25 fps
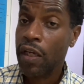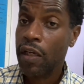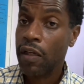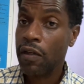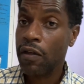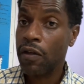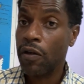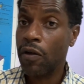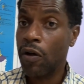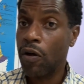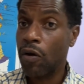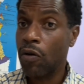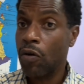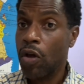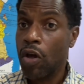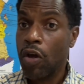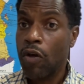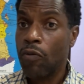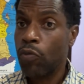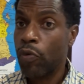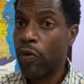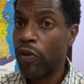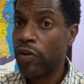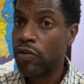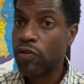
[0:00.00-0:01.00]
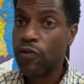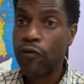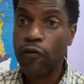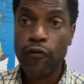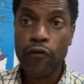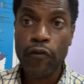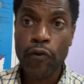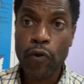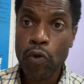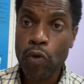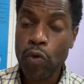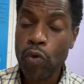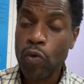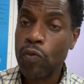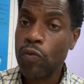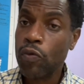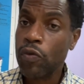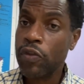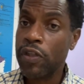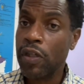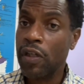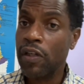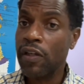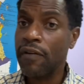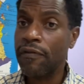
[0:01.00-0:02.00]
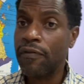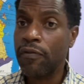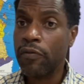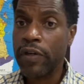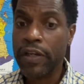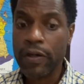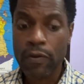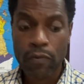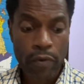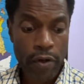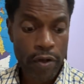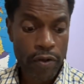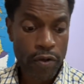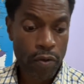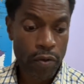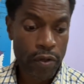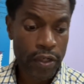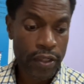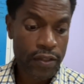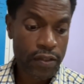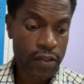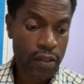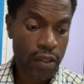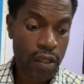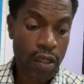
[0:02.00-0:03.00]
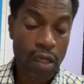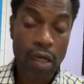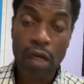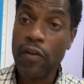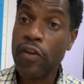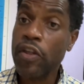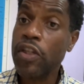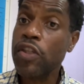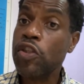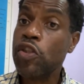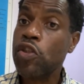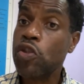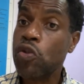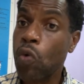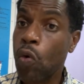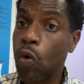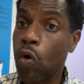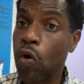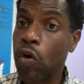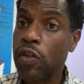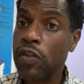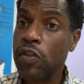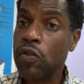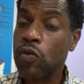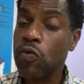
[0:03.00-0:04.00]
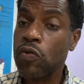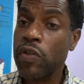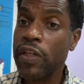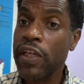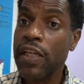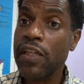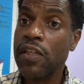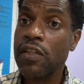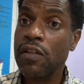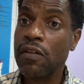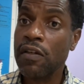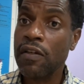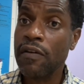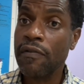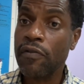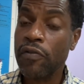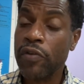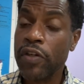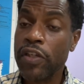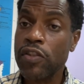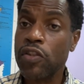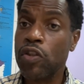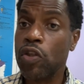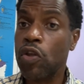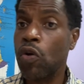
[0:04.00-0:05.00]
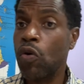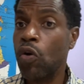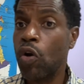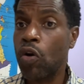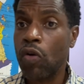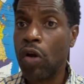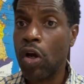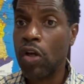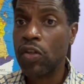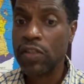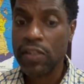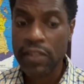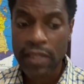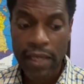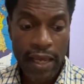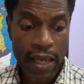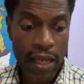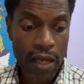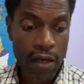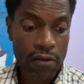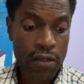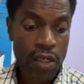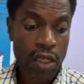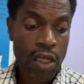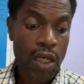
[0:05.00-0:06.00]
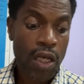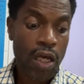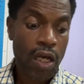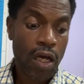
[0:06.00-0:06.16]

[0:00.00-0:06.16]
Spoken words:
you know, whether it's food delivery, whether it's these stores who need deliveries to go across town.